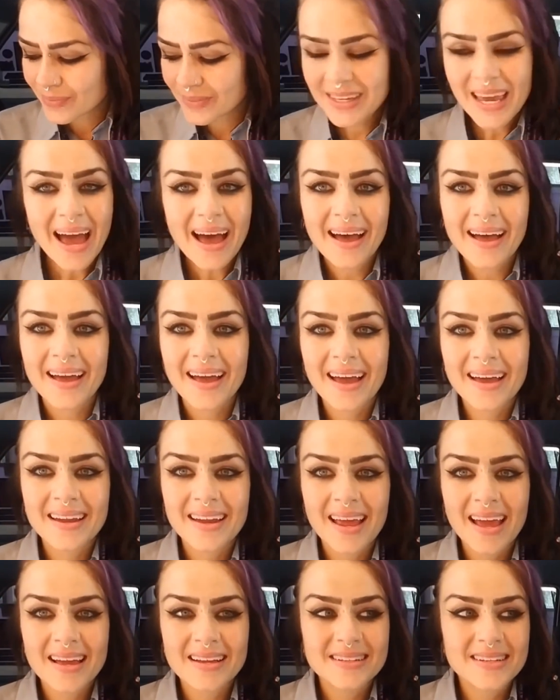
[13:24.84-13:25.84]
Yeah,
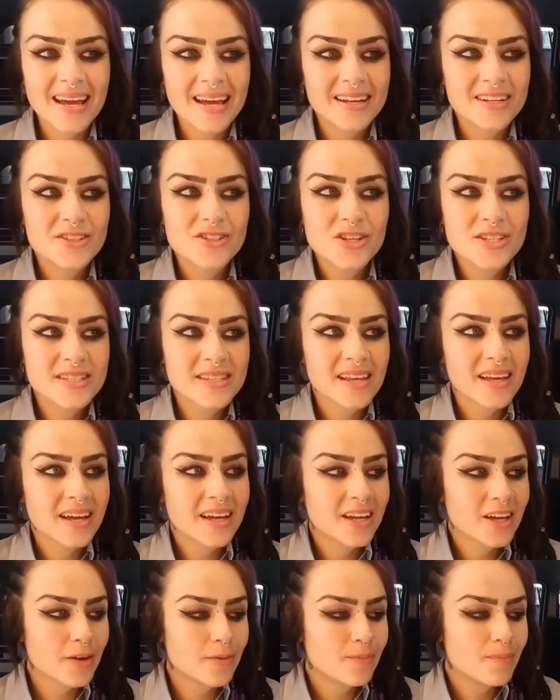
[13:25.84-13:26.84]
and just
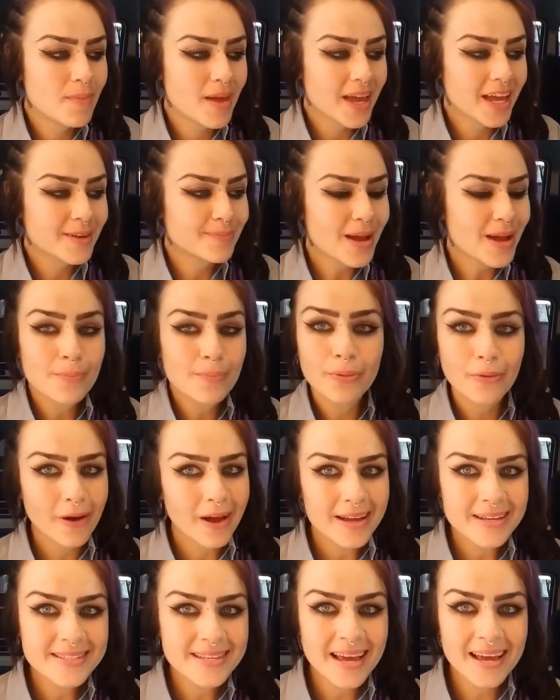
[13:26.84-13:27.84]
like make my
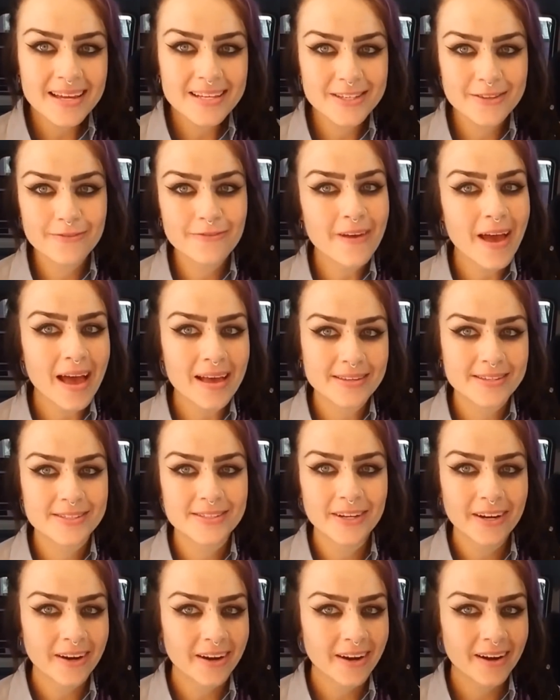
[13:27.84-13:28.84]
process
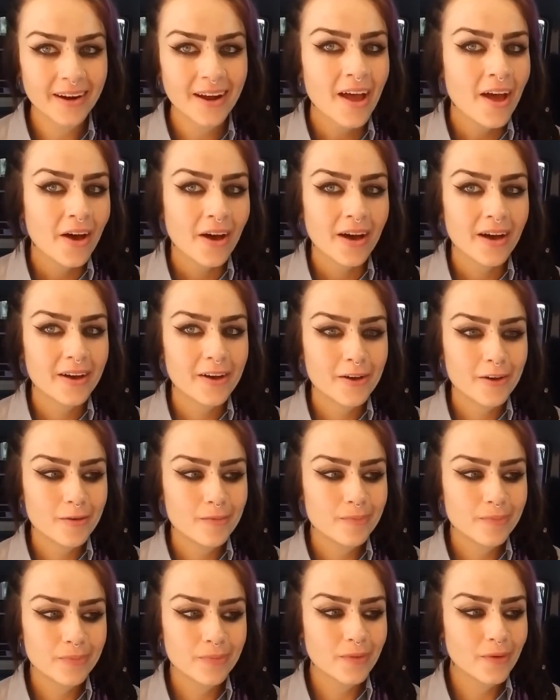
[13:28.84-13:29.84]
faster,
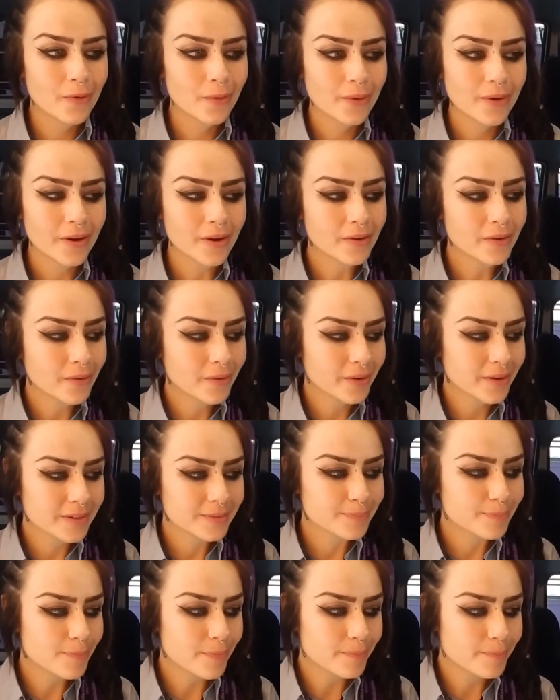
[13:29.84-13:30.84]

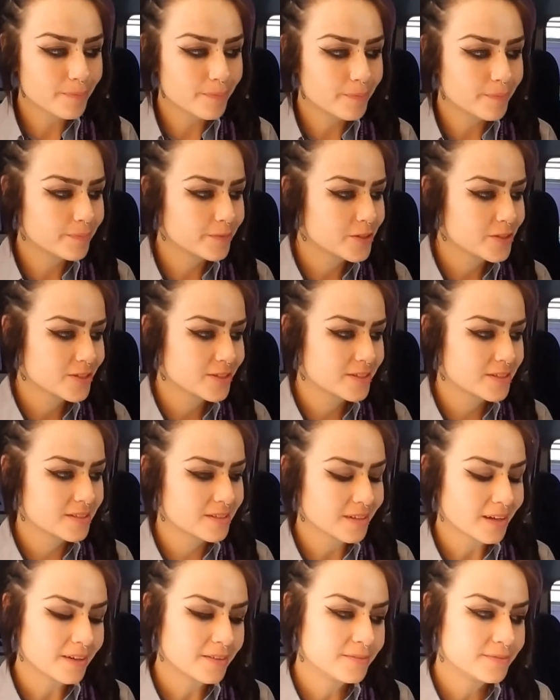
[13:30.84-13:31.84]
or
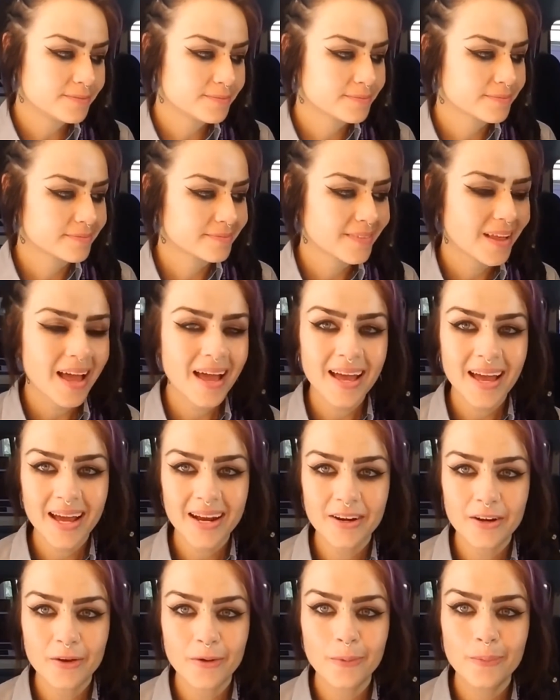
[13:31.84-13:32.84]
just, I
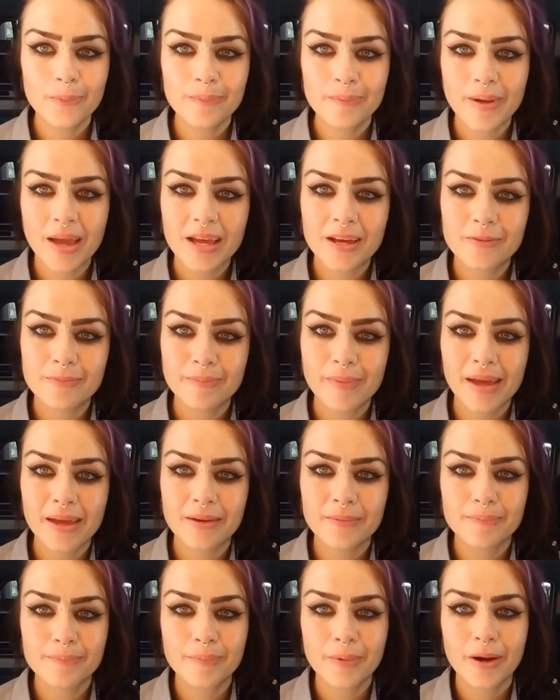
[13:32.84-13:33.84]
don't know, make
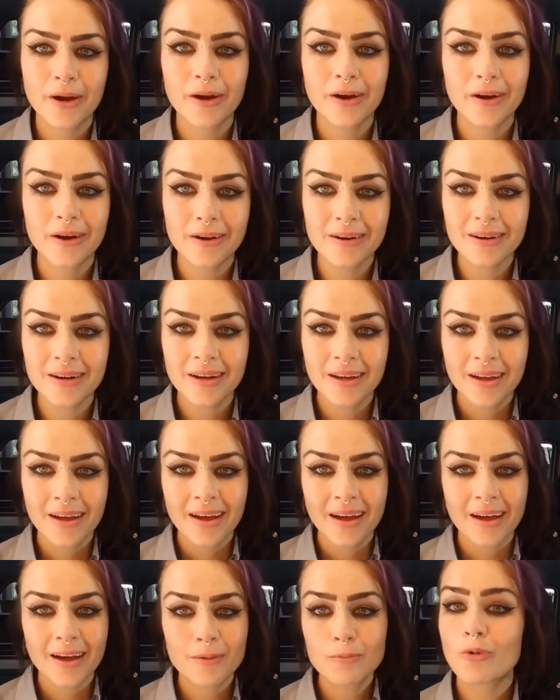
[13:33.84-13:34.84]
her
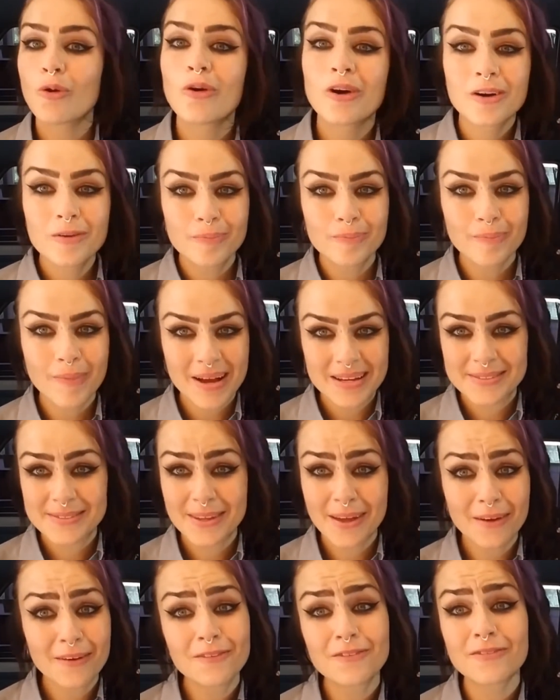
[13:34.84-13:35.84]
or
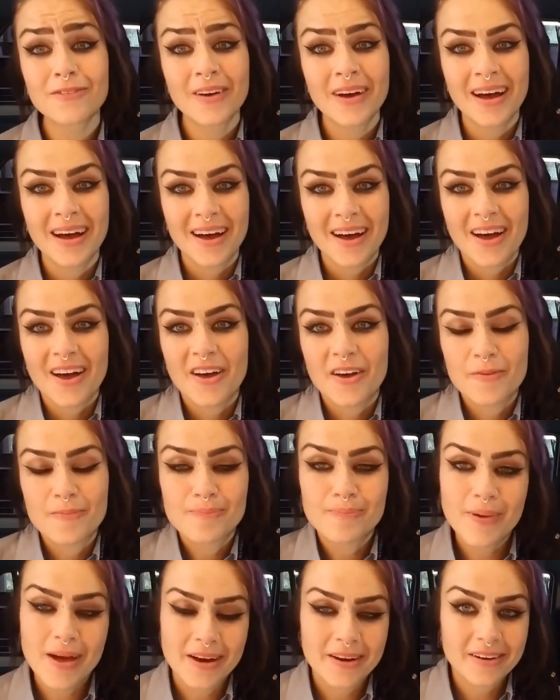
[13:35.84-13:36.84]
myself
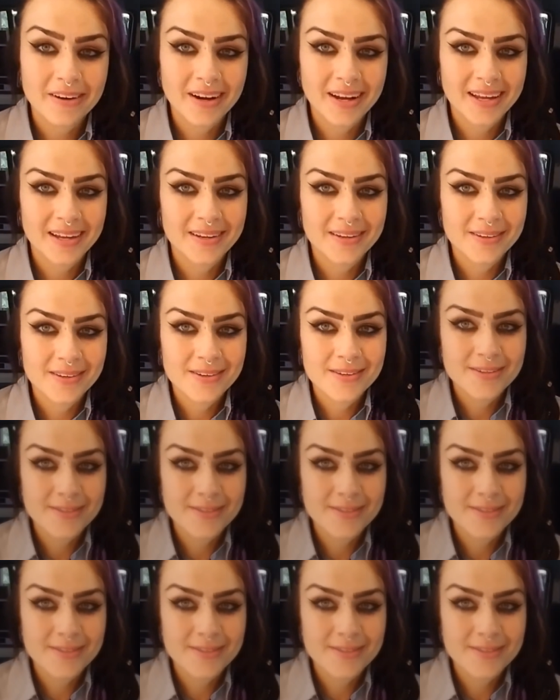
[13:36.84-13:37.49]
better in